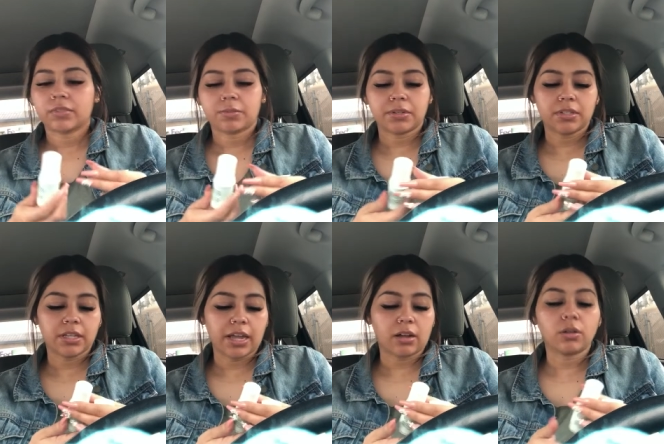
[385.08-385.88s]
It smells
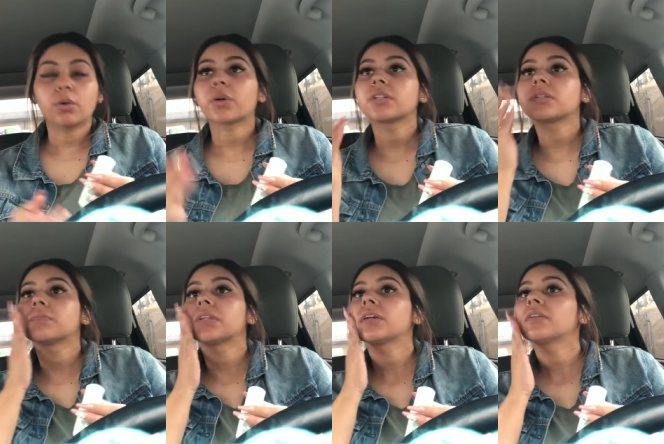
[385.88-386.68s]
like aloe or
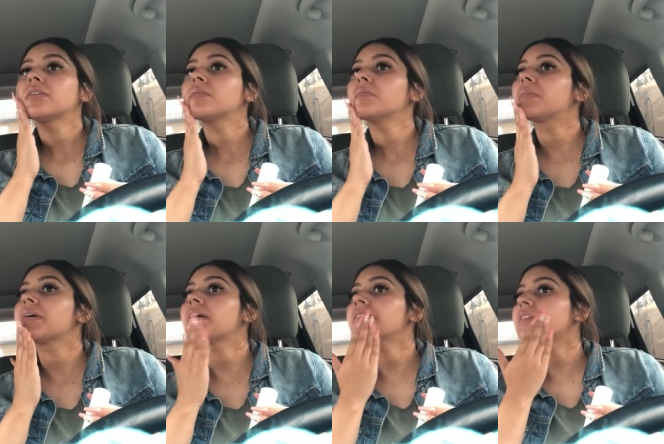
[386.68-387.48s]
something,
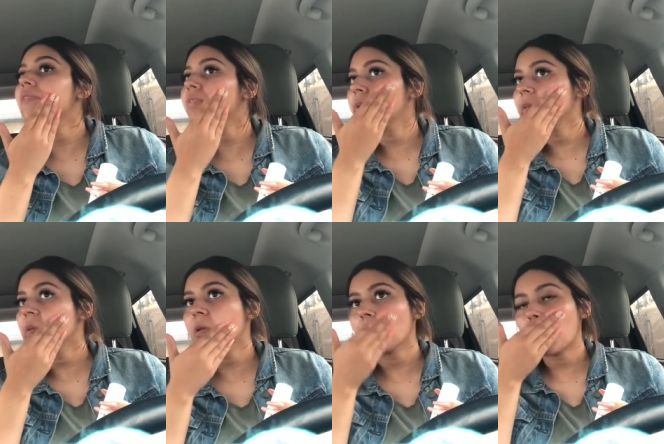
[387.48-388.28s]
but it
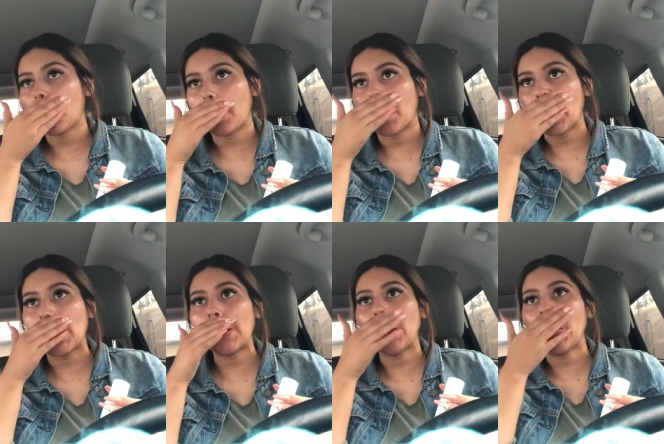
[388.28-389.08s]
definitely
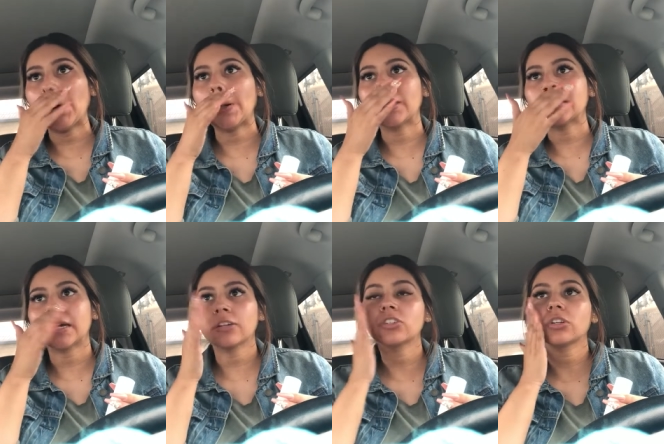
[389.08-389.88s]
you know the
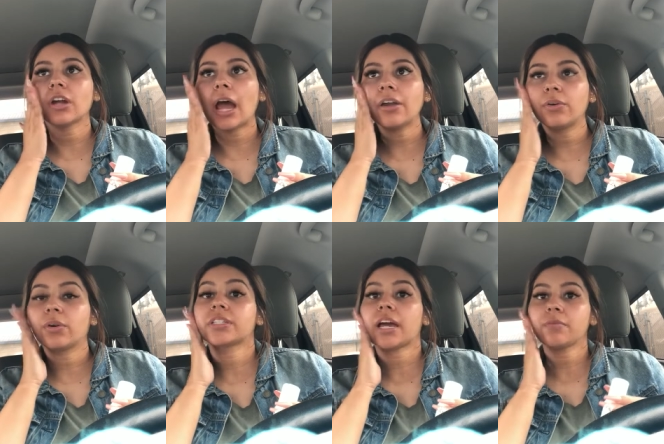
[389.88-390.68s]
texture i don't know
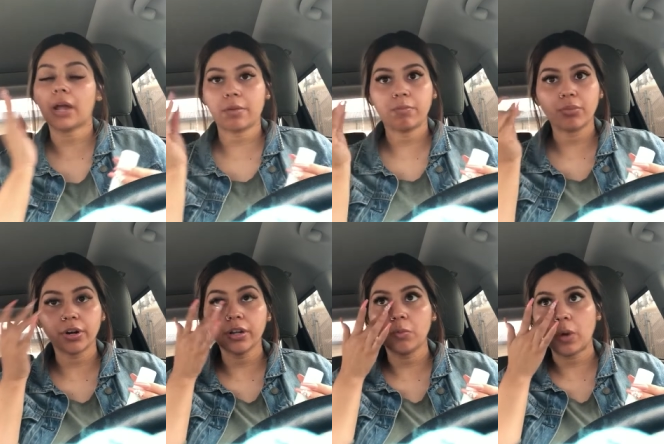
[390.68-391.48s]
because i i'm
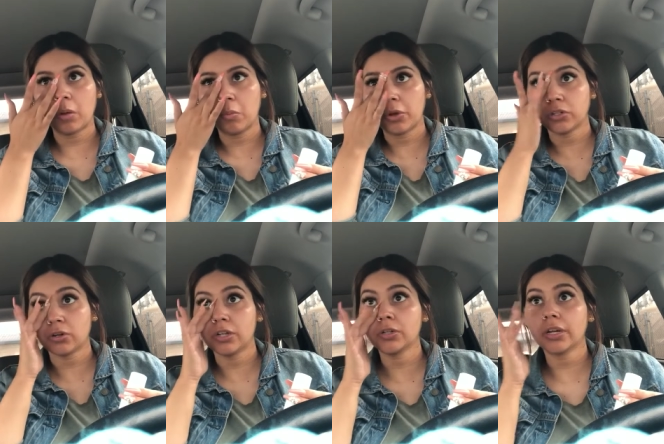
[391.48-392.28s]
pretty well
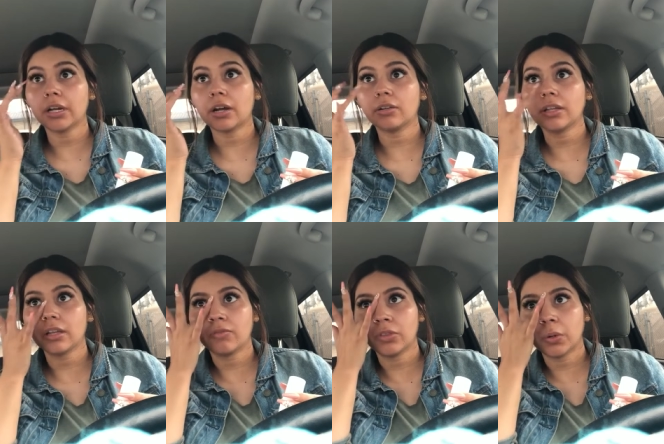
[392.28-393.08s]
moisturized right now like
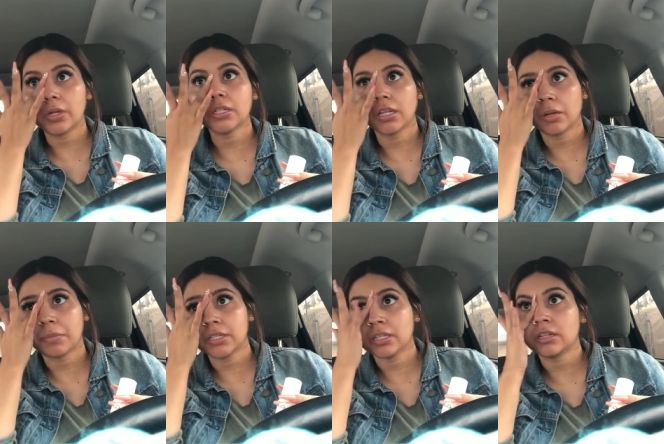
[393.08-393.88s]
even though i said like
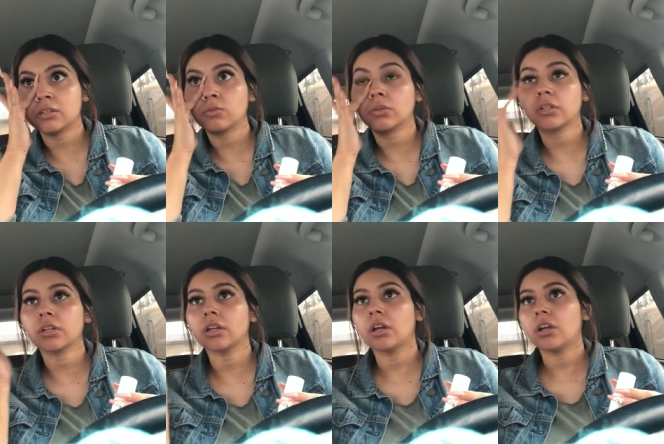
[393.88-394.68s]
my skin is
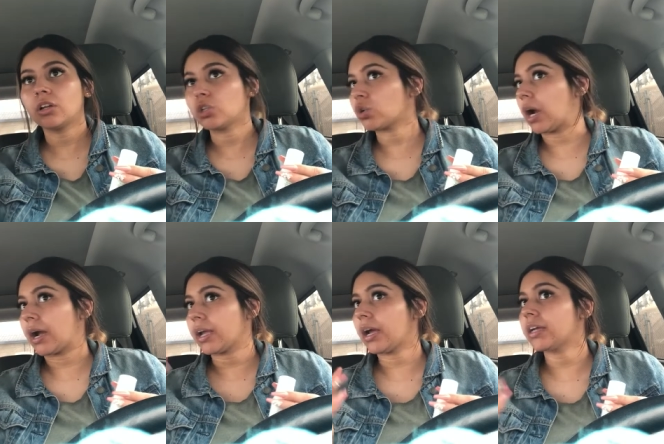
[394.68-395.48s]
really
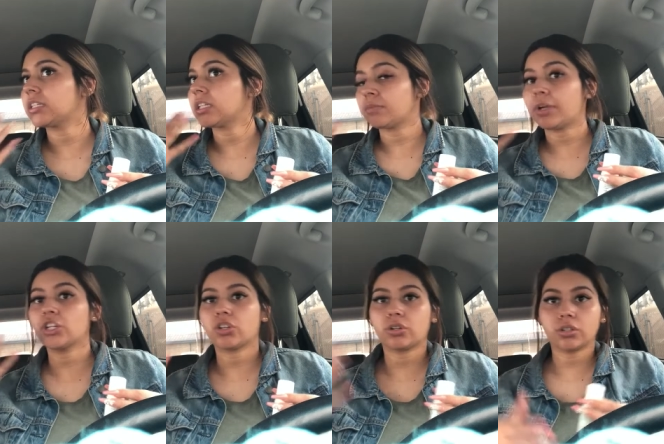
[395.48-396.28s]
dry i did make
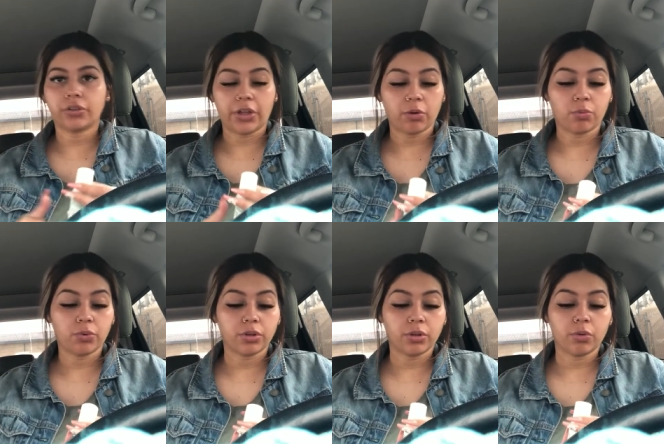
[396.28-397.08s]
sure to like
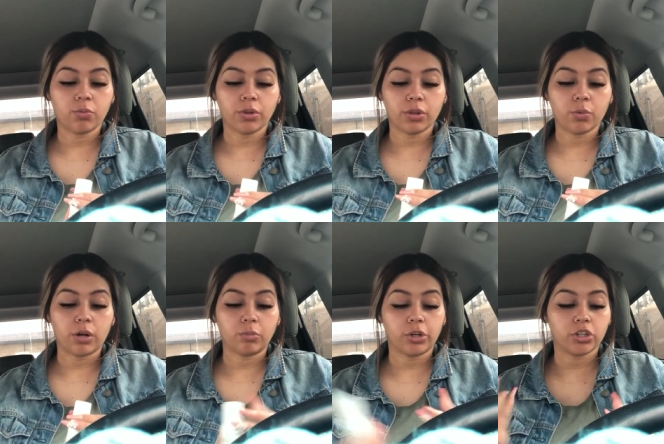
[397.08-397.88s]
really really
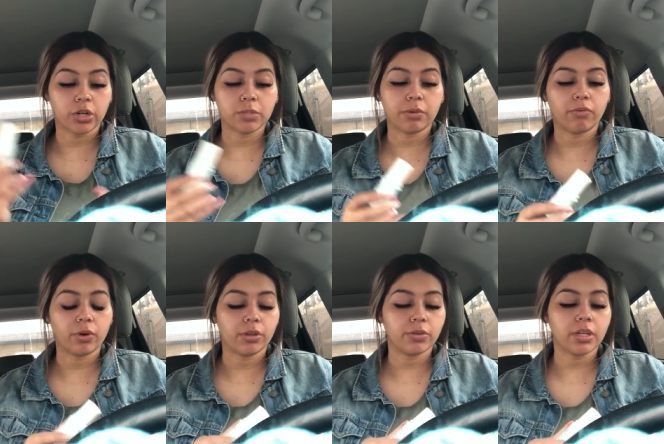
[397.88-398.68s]
well moisturize
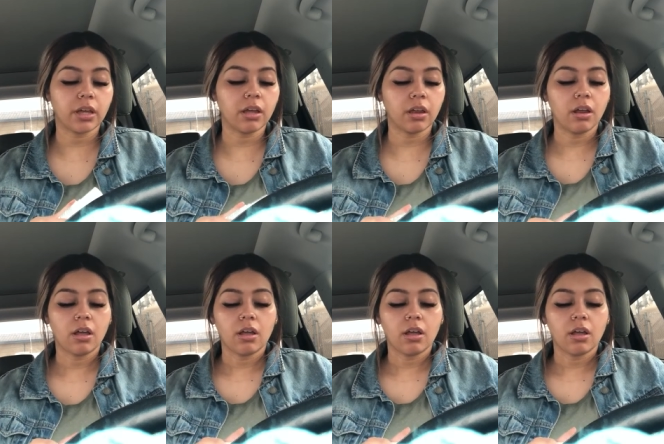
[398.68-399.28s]
before using it